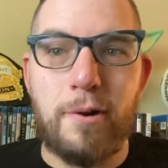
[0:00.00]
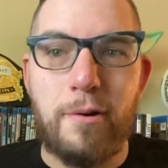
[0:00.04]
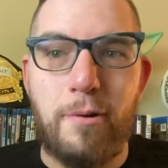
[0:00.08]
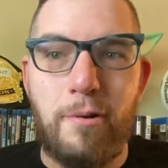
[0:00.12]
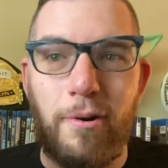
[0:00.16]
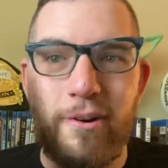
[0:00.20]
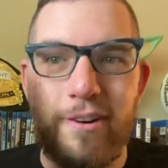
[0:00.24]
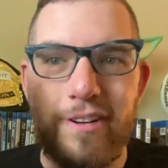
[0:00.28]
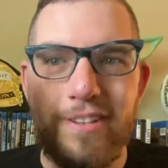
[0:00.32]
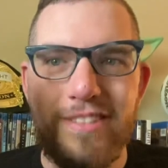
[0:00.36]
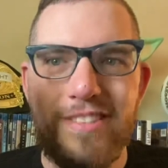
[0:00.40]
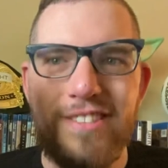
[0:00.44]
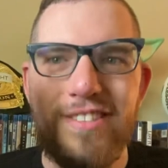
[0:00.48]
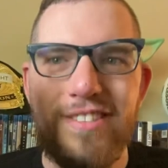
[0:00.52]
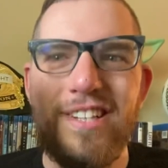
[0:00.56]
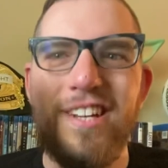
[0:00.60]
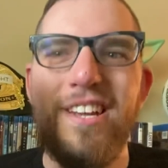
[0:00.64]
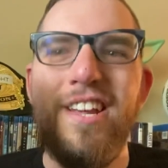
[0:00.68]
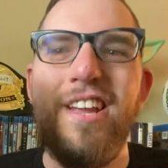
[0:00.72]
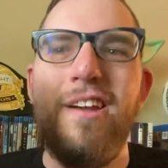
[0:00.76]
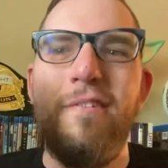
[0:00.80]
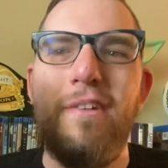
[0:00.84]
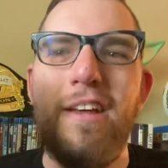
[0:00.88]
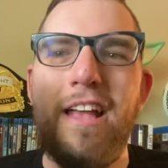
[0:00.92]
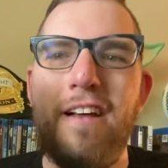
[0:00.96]
Orange,
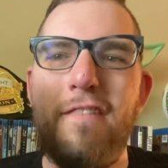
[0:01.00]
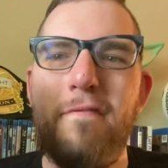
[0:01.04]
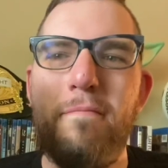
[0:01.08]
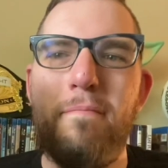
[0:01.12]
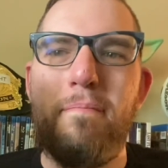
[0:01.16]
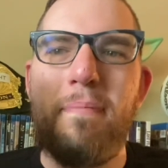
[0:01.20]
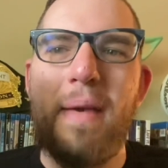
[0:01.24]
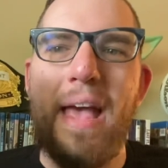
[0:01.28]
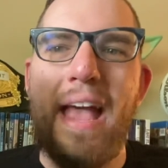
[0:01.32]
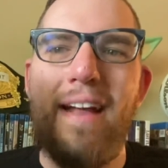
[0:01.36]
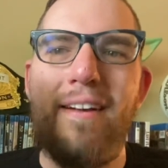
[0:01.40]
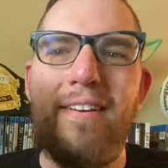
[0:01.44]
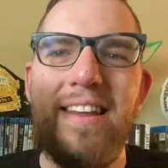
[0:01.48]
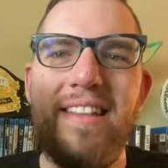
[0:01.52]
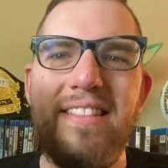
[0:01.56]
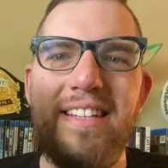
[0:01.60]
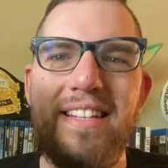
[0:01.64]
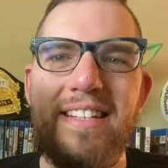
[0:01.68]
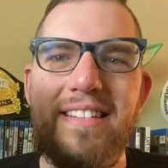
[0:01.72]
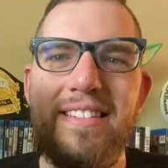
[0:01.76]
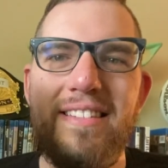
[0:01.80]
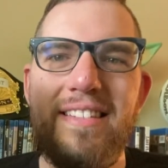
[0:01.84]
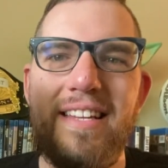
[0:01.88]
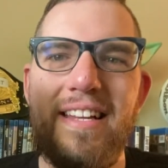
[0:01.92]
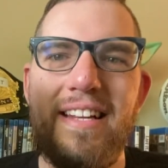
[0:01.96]
we have Barry
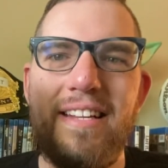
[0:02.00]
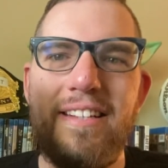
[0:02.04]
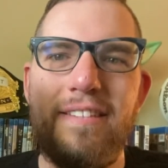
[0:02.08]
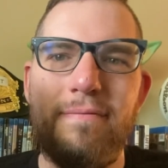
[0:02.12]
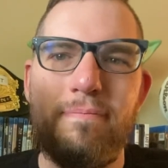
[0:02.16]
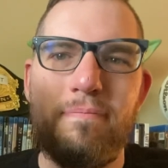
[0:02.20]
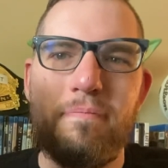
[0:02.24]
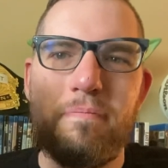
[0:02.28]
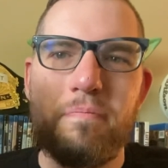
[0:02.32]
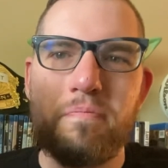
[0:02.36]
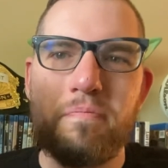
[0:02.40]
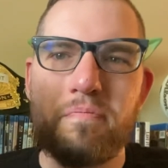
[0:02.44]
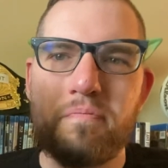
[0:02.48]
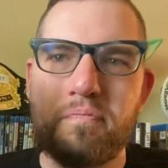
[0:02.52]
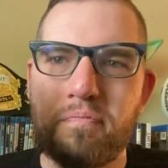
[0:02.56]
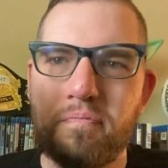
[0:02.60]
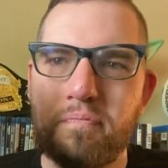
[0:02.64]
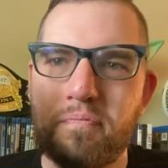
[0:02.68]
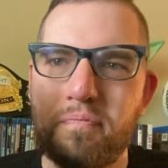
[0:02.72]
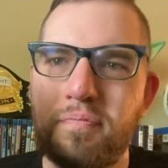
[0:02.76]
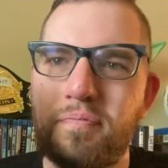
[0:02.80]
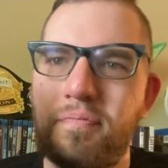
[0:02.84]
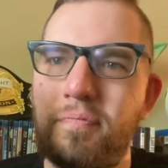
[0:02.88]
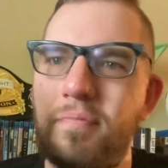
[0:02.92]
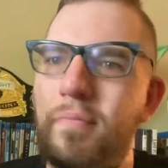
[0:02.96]
Lyndon
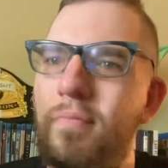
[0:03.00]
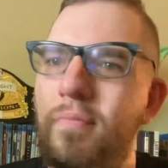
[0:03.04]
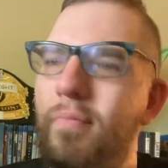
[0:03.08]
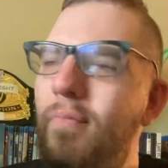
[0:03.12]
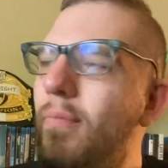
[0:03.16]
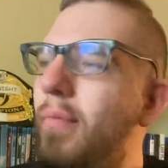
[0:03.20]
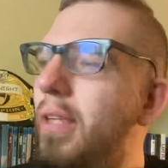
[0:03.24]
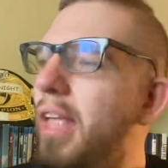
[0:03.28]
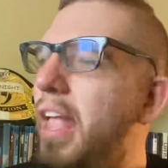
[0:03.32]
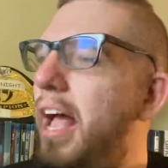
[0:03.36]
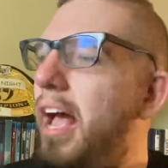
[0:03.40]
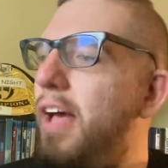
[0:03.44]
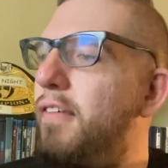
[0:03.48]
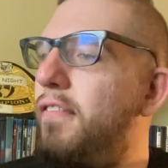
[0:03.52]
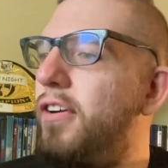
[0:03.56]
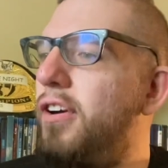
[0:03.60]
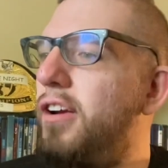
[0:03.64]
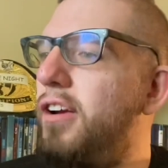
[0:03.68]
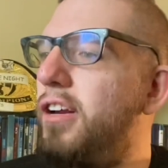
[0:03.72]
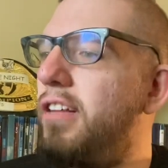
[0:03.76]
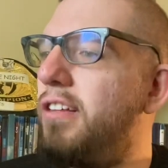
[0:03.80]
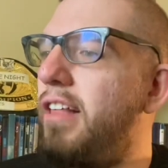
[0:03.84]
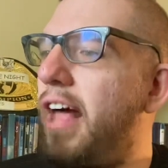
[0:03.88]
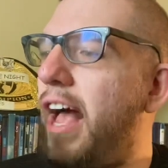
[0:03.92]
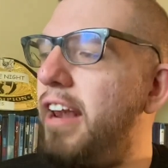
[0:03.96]
I've heard
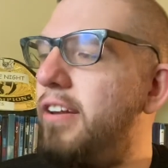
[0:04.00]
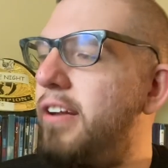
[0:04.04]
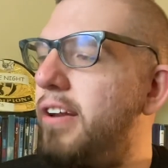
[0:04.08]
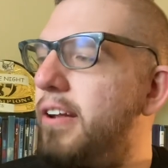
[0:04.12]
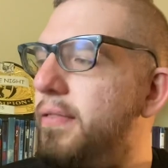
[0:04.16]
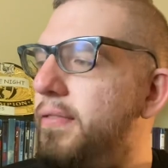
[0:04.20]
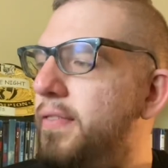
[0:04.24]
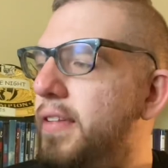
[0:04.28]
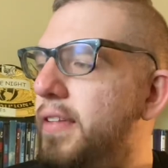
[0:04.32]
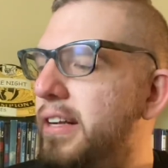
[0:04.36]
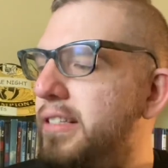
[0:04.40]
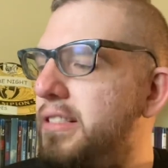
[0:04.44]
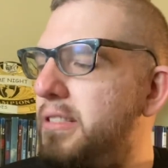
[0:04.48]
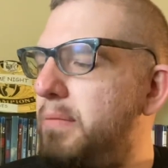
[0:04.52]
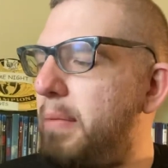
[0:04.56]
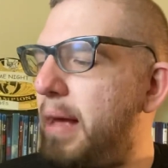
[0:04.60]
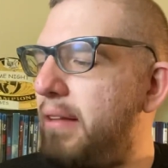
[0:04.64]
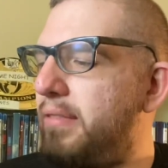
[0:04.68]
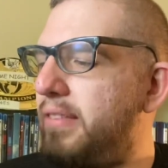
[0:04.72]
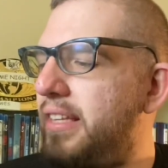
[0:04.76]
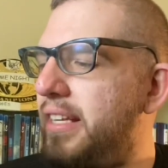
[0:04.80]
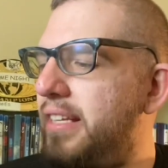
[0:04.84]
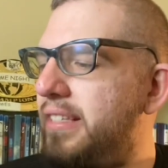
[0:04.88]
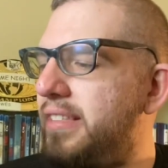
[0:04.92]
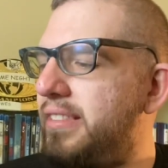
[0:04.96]
a lot of good things
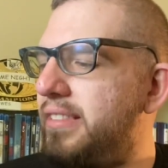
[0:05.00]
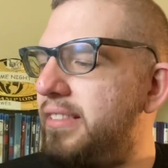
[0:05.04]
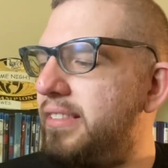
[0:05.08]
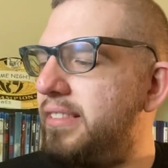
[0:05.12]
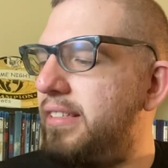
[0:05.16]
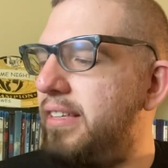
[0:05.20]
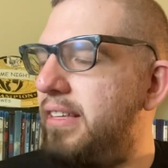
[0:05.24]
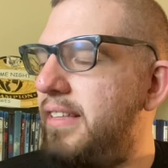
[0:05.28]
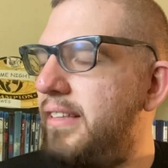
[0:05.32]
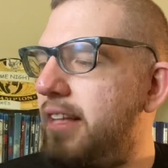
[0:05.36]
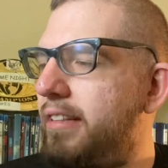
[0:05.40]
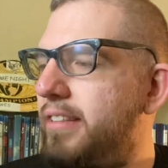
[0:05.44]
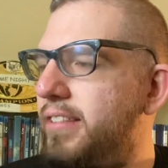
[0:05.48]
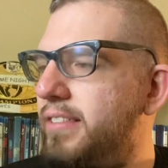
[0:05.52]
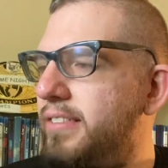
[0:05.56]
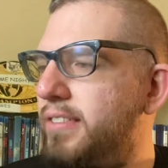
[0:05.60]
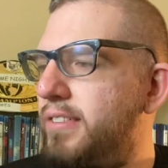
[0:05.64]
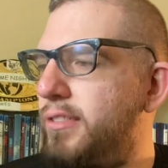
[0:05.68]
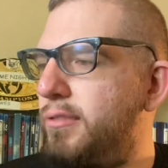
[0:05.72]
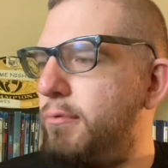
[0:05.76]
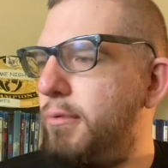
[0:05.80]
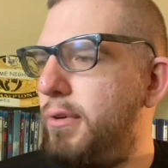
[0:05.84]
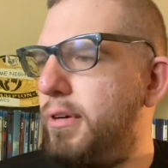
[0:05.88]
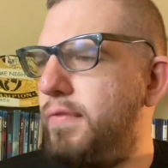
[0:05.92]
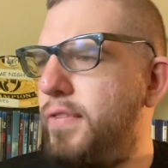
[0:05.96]
about this, that this
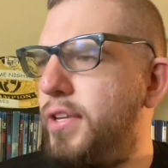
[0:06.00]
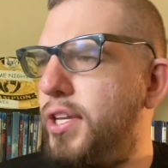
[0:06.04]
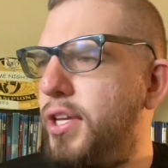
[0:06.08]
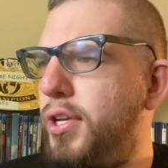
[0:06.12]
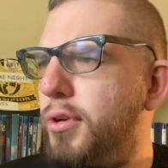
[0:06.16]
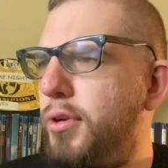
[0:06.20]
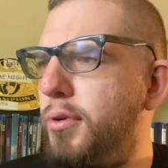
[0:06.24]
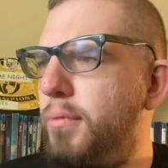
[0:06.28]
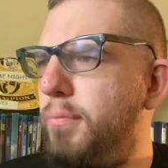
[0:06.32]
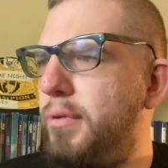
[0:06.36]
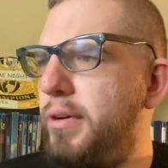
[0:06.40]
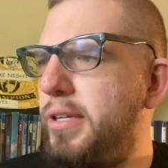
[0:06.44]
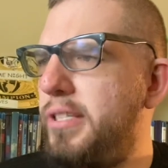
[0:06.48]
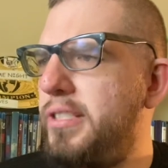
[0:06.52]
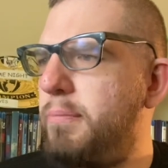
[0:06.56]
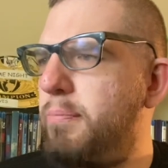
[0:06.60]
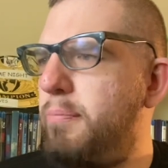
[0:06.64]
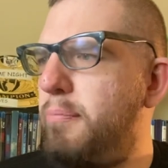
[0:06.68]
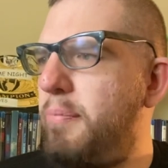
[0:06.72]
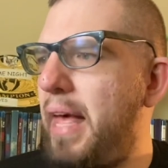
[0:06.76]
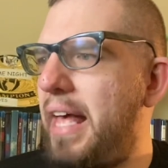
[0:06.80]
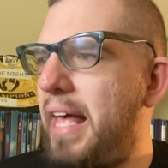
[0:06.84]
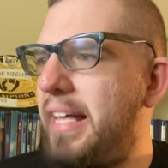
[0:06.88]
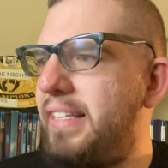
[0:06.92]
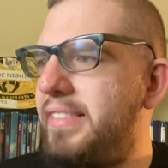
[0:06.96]
is one of Kubrick's
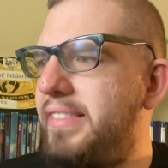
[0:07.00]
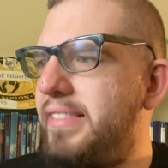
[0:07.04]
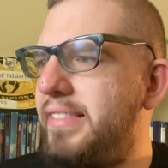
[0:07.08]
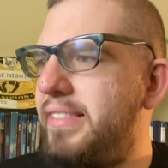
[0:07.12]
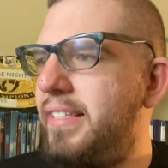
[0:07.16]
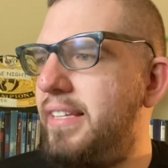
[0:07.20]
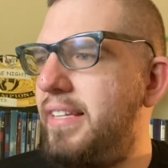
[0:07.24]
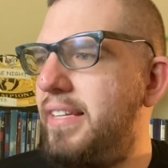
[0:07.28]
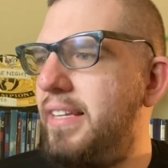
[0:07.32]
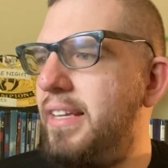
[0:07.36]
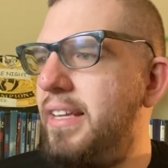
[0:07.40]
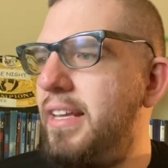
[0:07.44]
best.